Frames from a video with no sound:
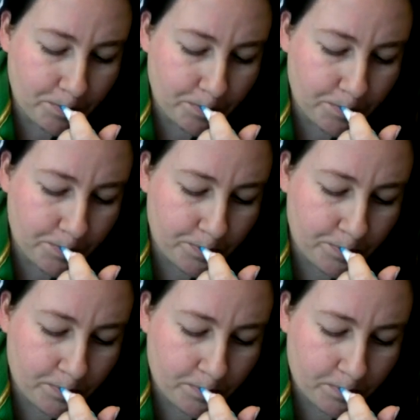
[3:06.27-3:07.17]

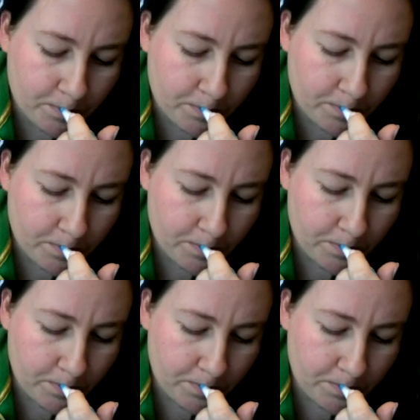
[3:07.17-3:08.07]

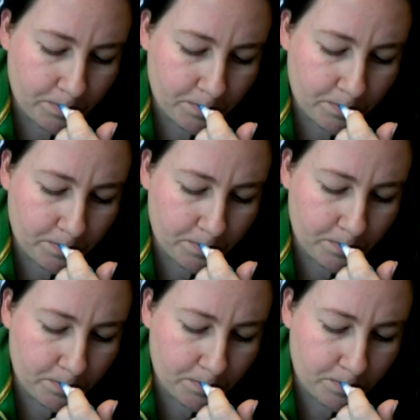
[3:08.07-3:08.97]

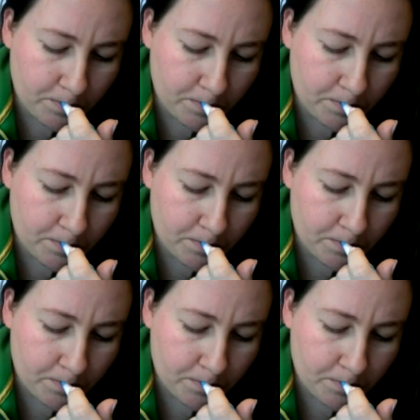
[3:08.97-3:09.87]

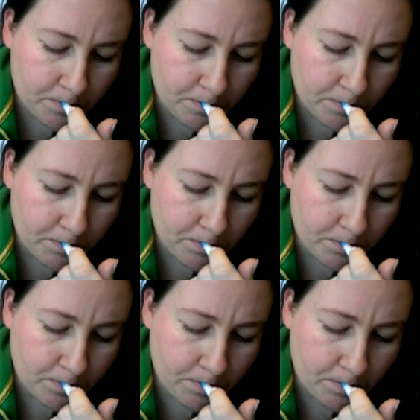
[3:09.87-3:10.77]

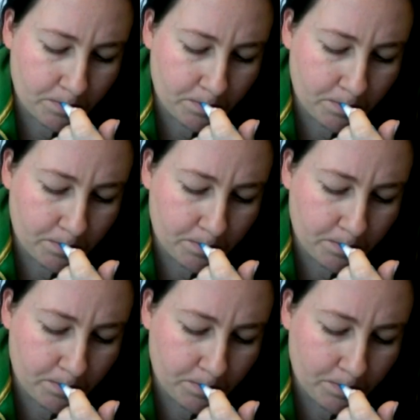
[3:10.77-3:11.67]

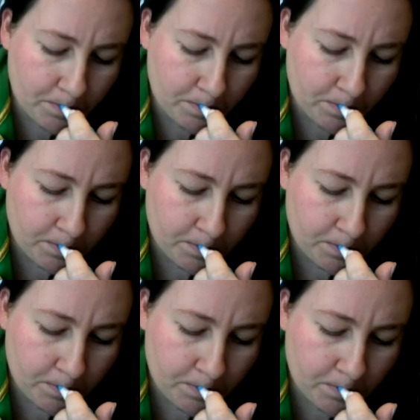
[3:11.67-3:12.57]

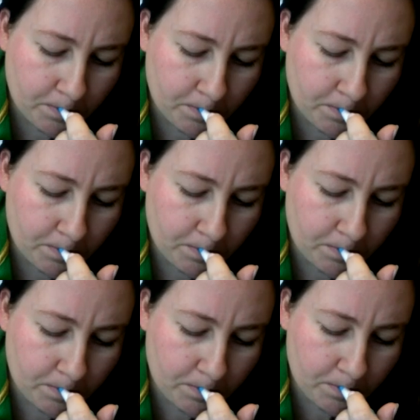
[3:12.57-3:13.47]

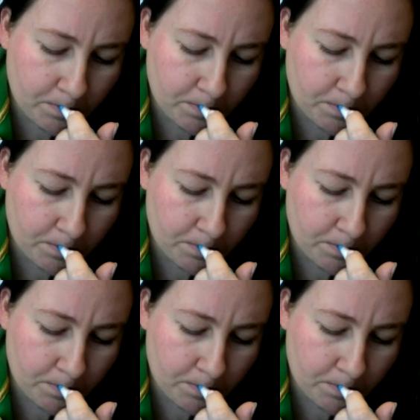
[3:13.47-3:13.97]
Nobody speaks.